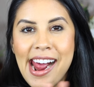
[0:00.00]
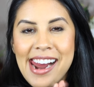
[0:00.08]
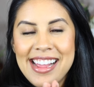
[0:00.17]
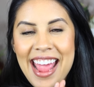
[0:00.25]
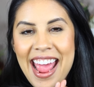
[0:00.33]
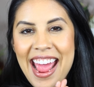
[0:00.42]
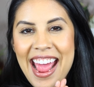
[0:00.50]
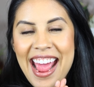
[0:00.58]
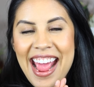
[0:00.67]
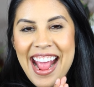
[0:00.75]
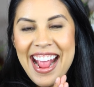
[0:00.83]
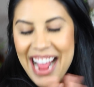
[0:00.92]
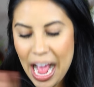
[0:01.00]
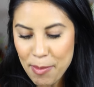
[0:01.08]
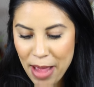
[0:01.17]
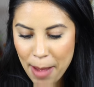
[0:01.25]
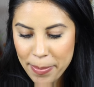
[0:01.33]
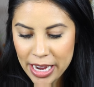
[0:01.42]
Yay! I'm
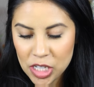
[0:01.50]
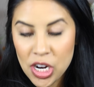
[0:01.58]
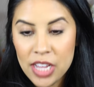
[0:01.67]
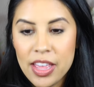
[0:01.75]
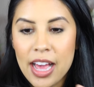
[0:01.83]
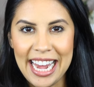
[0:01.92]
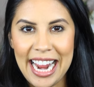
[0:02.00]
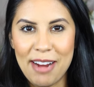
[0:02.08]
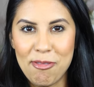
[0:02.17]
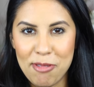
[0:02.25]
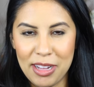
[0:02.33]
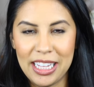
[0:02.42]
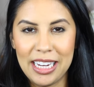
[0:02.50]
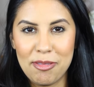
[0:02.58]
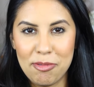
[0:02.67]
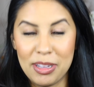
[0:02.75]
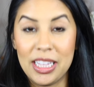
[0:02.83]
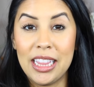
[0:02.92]
happy I tried that, and I really,
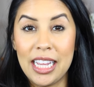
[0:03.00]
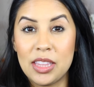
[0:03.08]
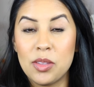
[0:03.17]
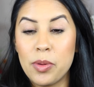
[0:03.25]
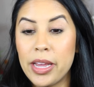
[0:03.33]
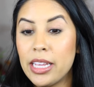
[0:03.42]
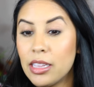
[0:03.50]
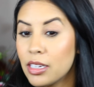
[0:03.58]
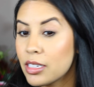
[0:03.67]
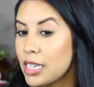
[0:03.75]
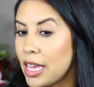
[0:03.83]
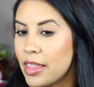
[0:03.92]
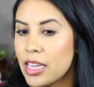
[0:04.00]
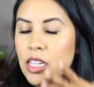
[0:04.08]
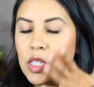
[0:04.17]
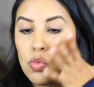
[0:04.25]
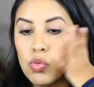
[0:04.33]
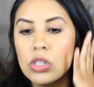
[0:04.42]
really like the way it looks. I think
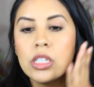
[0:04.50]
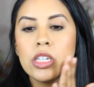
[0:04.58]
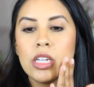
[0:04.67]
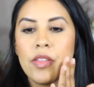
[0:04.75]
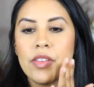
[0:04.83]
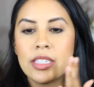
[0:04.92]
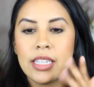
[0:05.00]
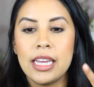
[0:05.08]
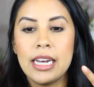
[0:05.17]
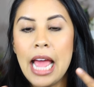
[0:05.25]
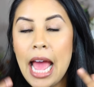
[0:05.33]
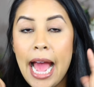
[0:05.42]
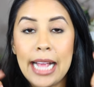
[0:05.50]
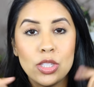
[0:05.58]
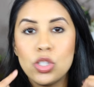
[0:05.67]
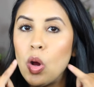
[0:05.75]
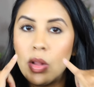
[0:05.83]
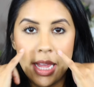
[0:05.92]
it's really good on the skin. I
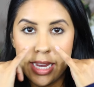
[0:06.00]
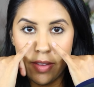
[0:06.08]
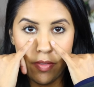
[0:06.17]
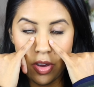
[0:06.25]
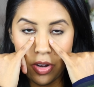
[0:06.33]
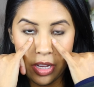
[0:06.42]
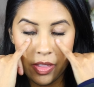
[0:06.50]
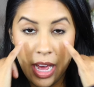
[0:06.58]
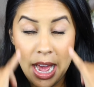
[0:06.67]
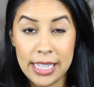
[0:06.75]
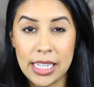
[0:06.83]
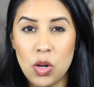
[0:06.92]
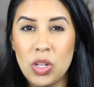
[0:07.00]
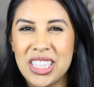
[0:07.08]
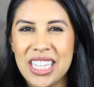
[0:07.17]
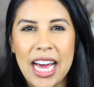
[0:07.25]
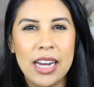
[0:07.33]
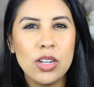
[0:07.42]
don't like it for underneath the eyes. I know a
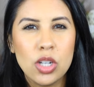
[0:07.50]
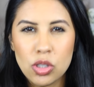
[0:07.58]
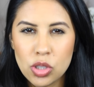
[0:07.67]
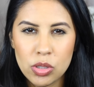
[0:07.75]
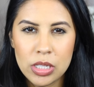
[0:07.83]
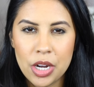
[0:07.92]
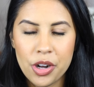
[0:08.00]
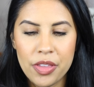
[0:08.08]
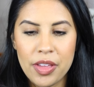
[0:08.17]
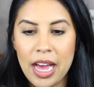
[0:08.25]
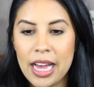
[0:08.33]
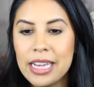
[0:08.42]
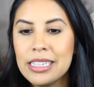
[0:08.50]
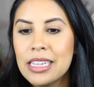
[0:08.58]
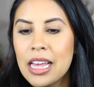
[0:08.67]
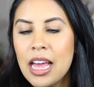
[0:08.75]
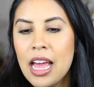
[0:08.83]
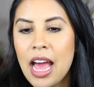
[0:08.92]
lot of girls use it underneath the eyes.
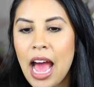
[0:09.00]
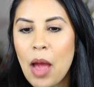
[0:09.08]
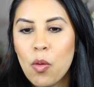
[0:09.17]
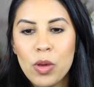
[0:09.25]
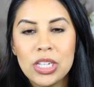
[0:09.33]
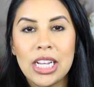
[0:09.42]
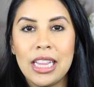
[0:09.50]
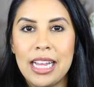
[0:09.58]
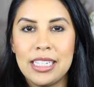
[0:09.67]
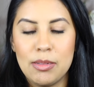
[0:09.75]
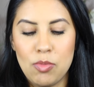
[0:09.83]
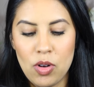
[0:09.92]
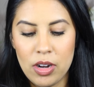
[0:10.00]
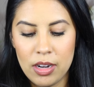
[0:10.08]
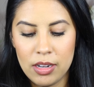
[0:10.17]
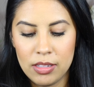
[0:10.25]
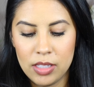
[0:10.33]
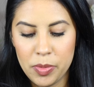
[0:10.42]
I wish I liked it more,
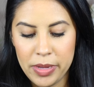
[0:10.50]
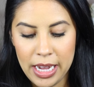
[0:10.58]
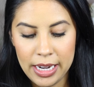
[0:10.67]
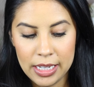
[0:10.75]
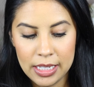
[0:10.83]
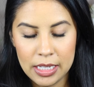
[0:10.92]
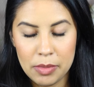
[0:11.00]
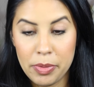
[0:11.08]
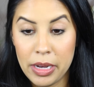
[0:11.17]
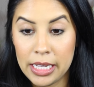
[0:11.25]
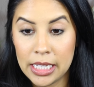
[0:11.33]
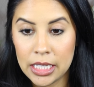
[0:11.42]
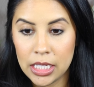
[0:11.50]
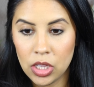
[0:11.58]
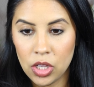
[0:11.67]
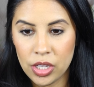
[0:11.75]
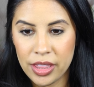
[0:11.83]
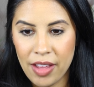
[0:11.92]
to be honest, but it doesn't
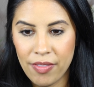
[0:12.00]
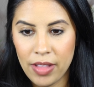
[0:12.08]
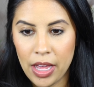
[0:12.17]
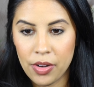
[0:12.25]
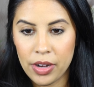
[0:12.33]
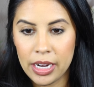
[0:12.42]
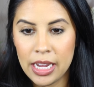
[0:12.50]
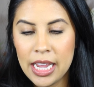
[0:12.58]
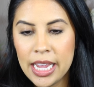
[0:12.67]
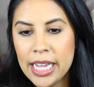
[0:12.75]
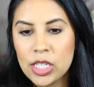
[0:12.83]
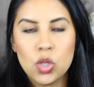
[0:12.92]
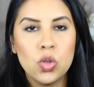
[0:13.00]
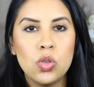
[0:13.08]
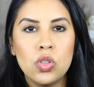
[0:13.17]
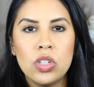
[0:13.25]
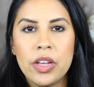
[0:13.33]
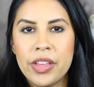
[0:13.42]
look that flattering. It's
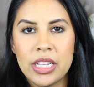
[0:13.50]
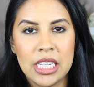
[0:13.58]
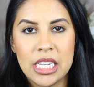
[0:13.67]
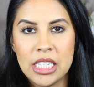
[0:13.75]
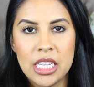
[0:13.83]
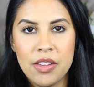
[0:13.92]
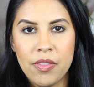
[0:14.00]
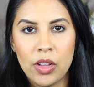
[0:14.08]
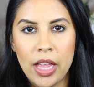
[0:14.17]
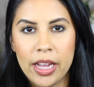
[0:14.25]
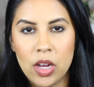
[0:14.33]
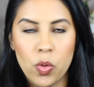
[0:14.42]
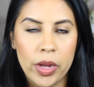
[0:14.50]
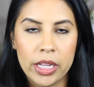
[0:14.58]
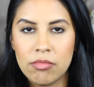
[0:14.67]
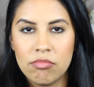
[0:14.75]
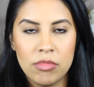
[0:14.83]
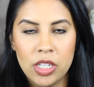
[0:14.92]
cool. I think it's easy for like a quick,
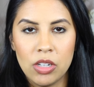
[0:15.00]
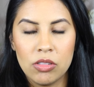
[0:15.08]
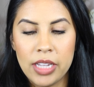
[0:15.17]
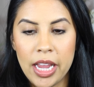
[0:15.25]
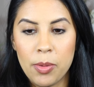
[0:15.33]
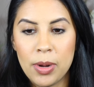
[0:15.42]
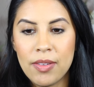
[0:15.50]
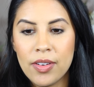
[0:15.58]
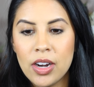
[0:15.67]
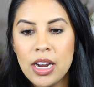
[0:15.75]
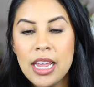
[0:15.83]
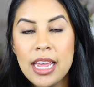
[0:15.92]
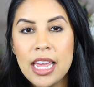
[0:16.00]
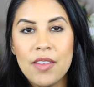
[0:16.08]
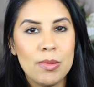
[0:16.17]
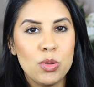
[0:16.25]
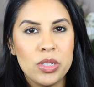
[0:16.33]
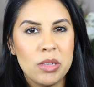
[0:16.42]
day or whatever. If
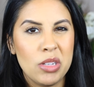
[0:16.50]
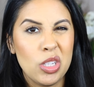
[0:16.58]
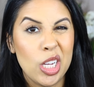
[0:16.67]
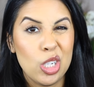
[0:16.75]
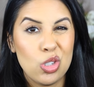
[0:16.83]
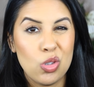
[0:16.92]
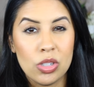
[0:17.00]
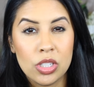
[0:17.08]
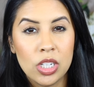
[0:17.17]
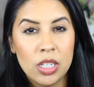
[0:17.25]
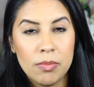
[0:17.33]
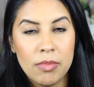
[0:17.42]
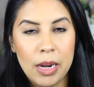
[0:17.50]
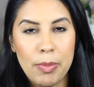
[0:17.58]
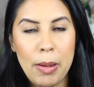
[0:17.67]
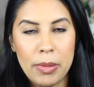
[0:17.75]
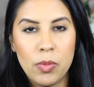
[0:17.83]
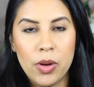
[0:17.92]
I'm doing something like short term, I'd
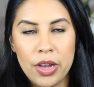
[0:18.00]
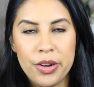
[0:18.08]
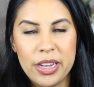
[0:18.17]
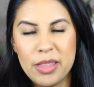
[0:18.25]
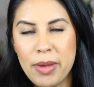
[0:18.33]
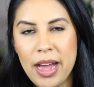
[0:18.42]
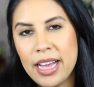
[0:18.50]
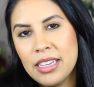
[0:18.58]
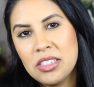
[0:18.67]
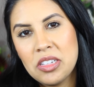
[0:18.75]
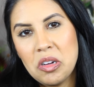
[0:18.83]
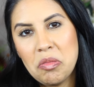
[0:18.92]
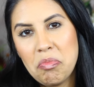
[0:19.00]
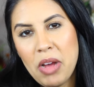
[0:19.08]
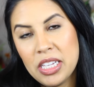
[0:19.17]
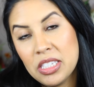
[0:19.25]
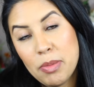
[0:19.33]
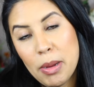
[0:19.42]
probably wear it underneath my eyes, so I
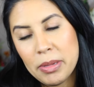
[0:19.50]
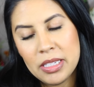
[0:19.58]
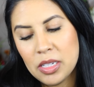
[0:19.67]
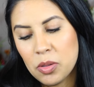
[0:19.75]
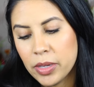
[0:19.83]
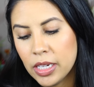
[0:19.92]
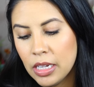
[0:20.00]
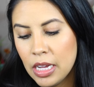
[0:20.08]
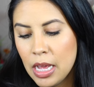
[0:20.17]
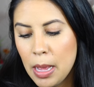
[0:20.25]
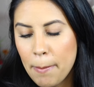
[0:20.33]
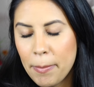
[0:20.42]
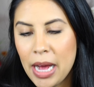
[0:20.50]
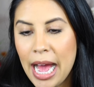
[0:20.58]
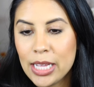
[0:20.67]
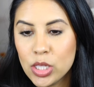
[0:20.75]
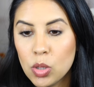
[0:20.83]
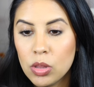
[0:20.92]
probably still will, but
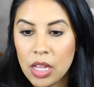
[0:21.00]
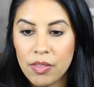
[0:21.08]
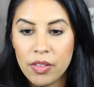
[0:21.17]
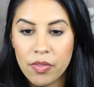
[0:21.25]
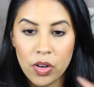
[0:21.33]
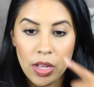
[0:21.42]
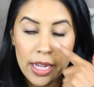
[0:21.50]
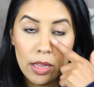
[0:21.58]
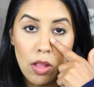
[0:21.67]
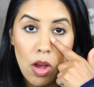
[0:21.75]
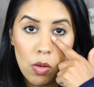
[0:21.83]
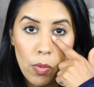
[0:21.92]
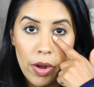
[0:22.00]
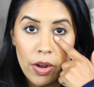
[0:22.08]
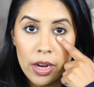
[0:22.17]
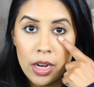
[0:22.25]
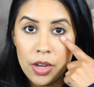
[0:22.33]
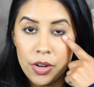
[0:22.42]
I don't love it for like long
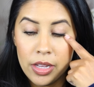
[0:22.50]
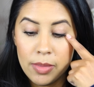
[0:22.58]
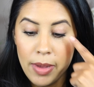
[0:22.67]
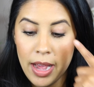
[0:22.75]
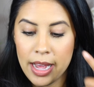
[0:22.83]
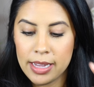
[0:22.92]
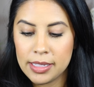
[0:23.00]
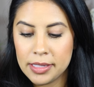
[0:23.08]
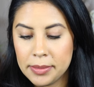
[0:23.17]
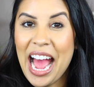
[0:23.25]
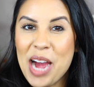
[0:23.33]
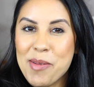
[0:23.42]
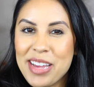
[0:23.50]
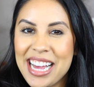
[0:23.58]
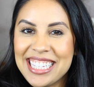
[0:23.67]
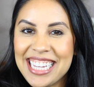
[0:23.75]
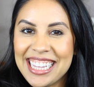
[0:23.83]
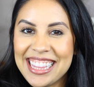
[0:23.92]
wearing underneath my eyes. I hope you
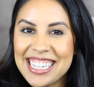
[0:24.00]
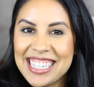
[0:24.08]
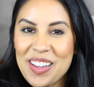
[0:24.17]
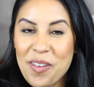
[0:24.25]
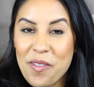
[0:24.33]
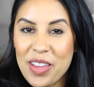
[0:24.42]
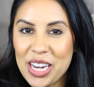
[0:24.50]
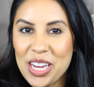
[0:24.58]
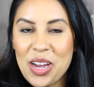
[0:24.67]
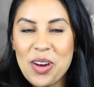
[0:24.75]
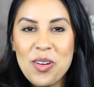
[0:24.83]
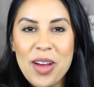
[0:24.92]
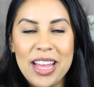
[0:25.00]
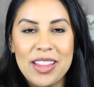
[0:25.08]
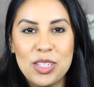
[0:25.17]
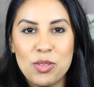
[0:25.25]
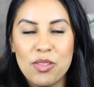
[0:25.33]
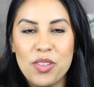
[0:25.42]
guys like this video and
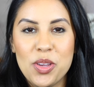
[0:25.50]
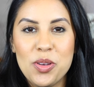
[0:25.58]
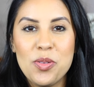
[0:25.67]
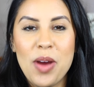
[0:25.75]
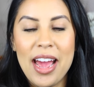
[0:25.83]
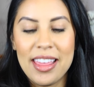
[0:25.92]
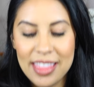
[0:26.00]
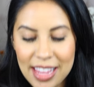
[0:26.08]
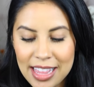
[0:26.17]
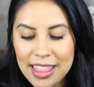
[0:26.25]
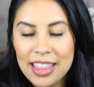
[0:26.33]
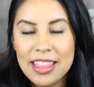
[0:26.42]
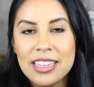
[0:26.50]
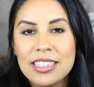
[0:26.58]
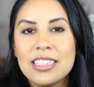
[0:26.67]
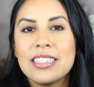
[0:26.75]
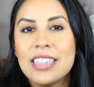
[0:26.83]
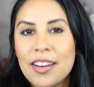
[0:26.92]
this review. I think that this
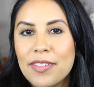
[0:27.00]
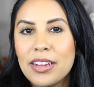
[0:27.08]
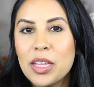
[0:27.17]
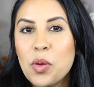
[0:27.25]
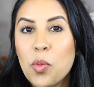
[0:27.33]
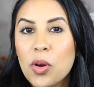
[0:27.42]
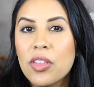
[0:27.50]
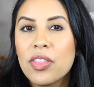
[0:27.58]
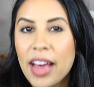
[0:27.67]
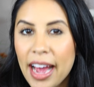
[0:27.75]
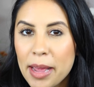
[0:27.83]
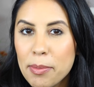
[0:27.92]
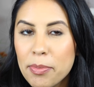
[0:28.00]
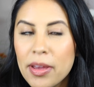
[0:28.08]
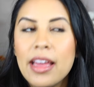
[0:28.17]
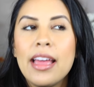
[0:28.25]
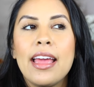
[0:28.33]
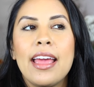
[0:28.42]
is definitely worth the hype,
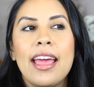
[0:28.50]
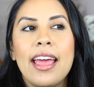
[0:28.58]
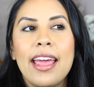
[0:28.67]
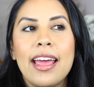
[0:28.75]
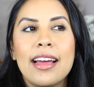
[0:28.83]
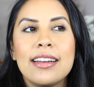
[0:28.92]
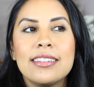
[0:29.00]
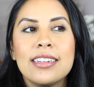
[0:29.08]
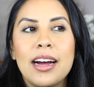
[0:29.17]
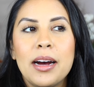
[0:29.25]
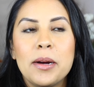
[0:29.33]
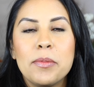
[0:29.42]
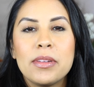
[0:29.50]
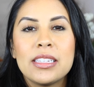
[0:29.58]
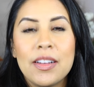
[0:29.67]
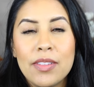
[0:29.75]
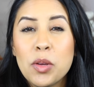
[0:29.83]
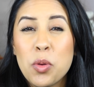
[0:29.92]
and it's
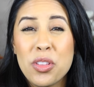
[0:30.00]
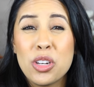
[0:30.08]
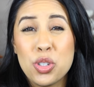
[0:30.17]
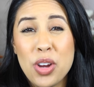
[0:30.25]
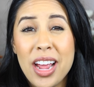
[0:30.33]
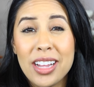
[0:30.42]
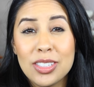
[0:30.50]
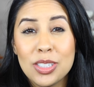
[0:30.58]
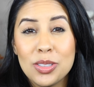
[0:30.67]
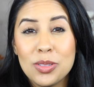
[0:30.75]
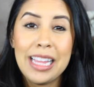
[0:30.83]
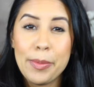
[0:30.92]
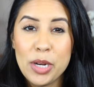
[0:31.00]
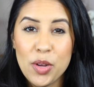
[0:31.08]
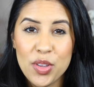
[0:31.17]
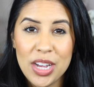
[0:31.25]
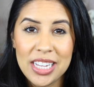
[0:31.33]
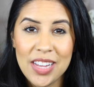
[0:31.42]
definitely worth a try too. Let me know if
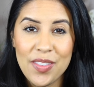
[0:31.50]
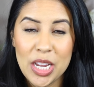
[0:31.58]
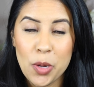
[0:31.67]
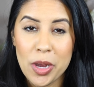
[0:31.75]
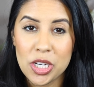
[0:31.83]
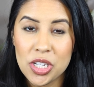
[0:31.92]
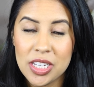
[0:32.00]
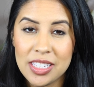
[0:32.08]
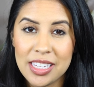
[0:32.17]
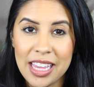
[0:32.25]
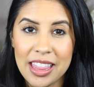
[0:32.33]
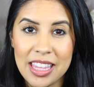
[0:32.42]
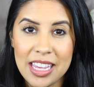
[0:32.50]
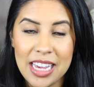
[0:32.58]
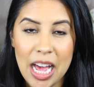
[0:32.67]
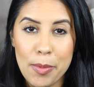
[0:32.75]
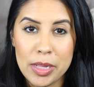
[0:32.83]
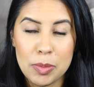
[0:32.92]
you guys have any questions in the
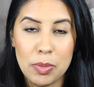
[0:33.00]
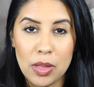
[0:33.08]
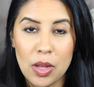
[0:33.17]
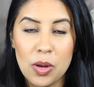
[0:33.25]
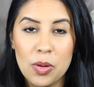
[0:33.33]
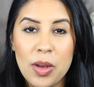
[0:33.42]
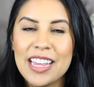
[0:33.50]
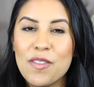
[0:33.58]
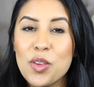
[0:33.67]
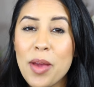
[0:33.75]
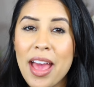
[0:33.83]
comments below. If you